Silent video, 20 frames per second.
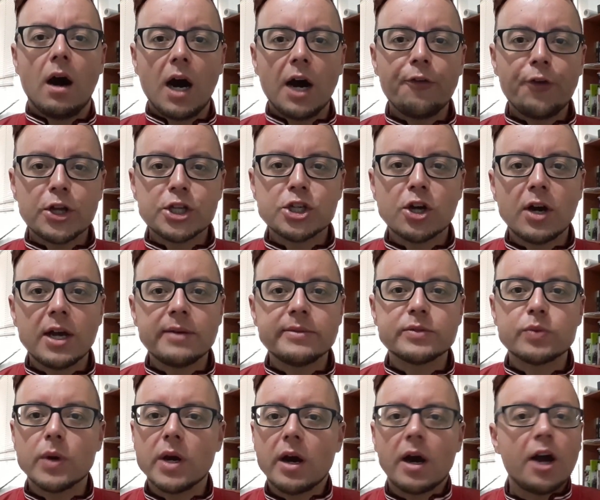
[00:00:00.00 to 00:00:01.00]
I've had
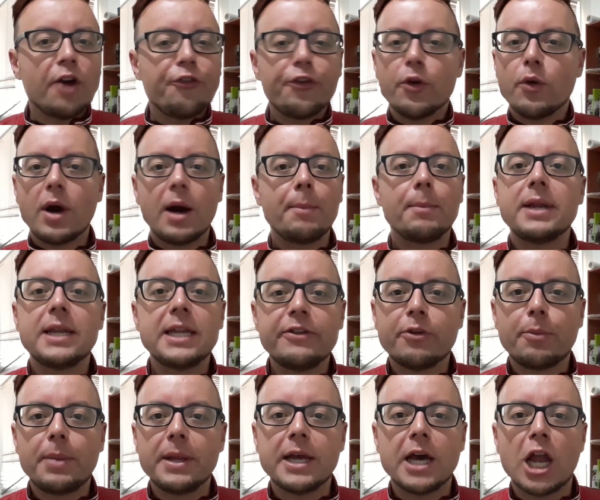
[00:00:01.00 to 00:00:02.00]
times where I feel
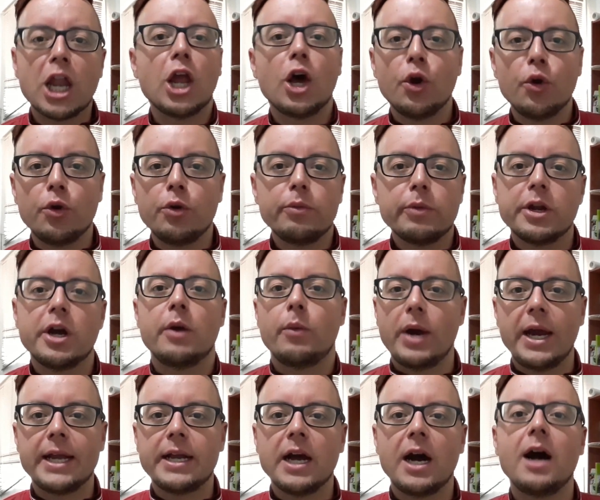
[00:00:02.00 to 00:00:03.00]
unbelievably alone when I
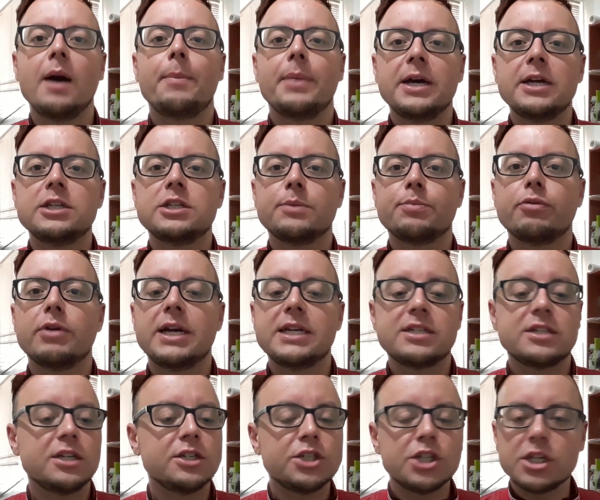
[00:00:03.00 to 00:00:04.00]
wake up and
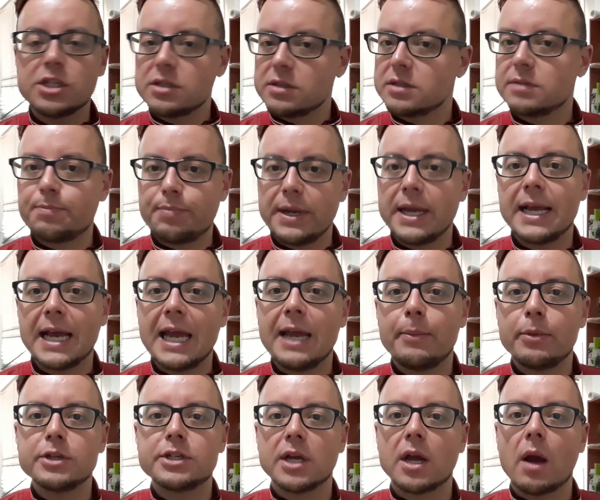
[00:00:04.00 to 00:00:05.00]
depressed, and just being
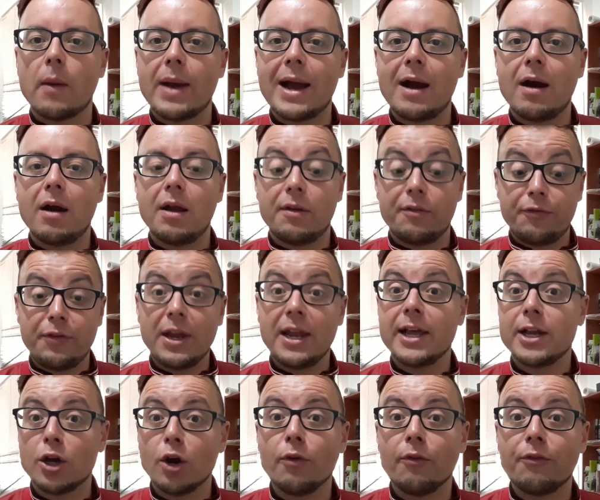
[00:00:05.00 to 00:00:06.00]
able to go out and
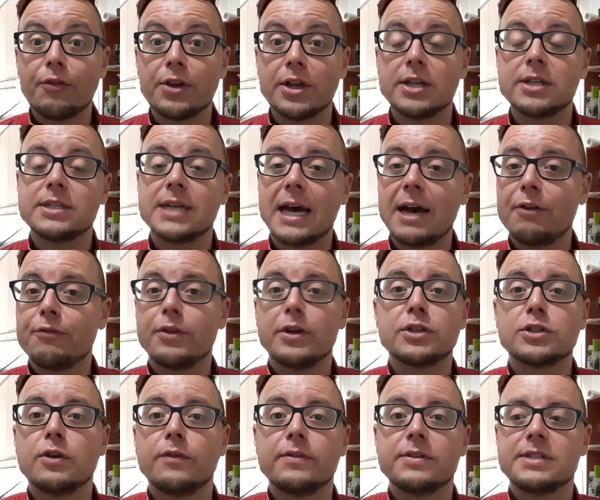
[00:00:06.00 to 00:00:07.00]
feeling confident to have
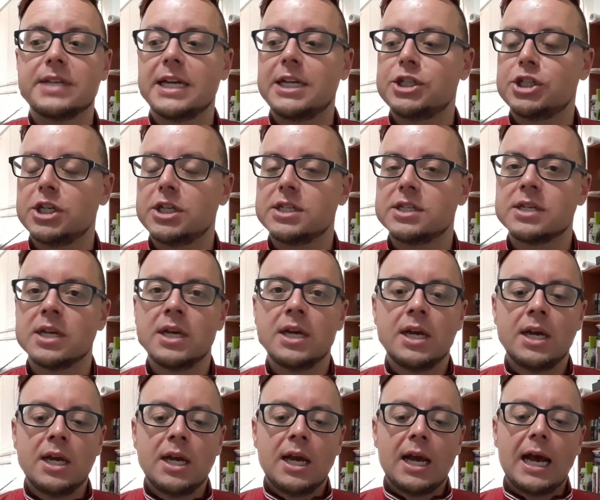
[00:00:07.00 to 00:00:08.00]
those conversations
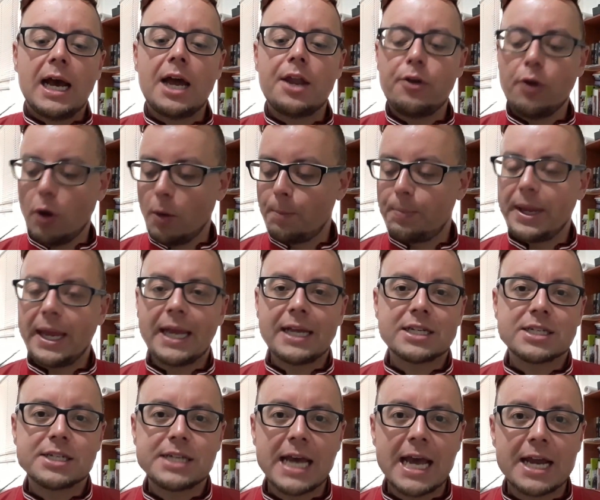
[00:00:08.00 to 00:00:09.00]
and not being
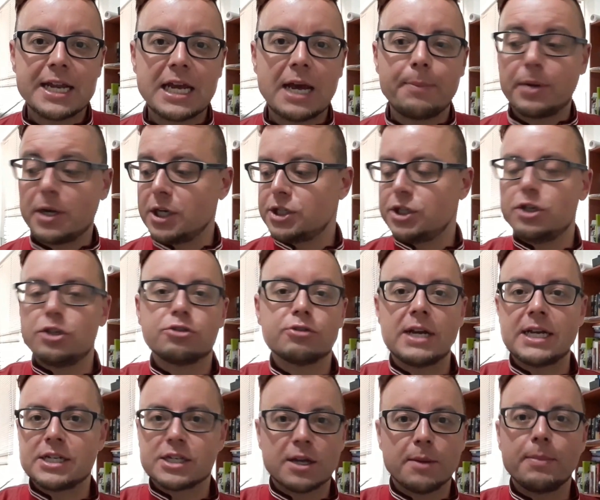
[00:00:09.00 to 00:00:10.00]
stared at because you
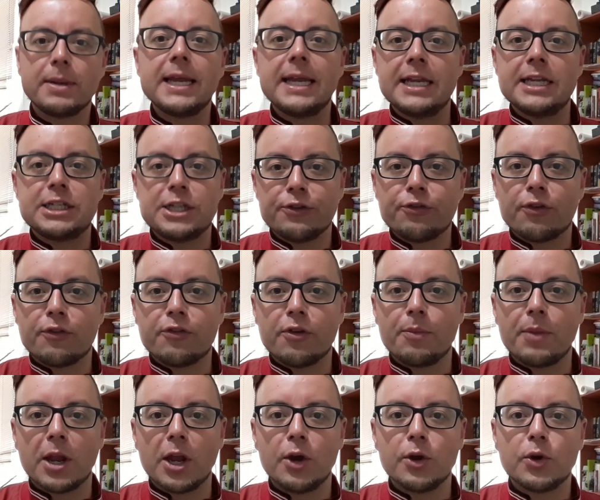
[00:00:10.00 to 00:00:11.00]
dress completely different
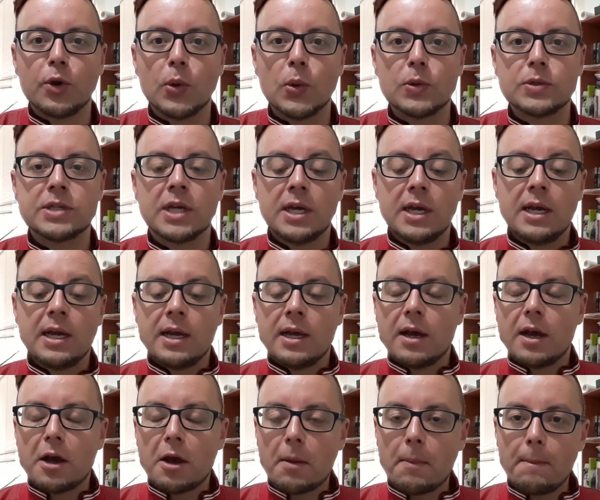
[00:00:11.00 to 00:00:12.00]
from the locals,
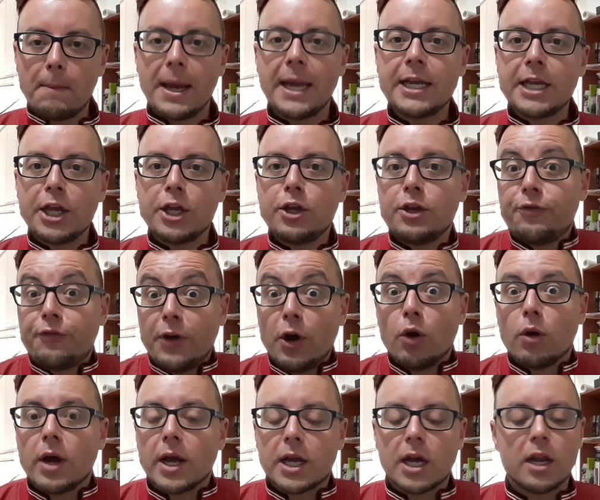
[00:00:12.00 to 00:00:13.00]
making you
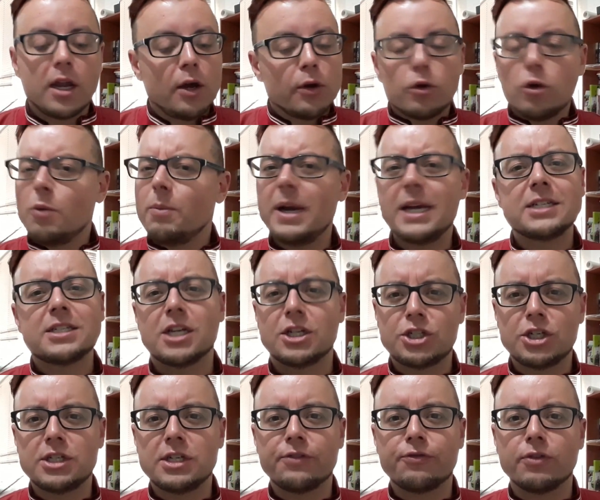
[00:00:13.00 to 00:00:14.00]
feel like a local makes
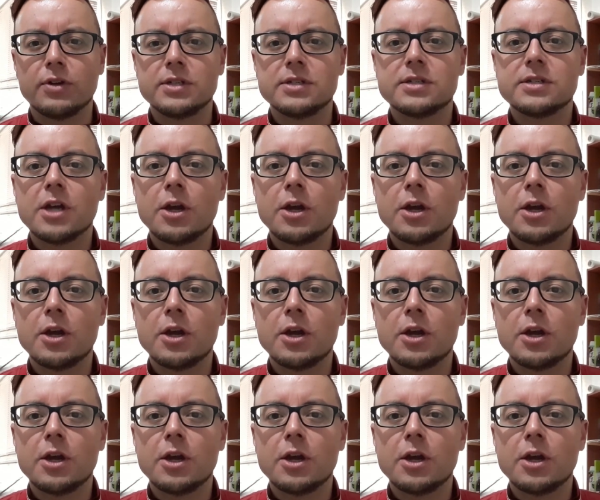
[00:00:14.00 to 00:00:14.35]
such a difference.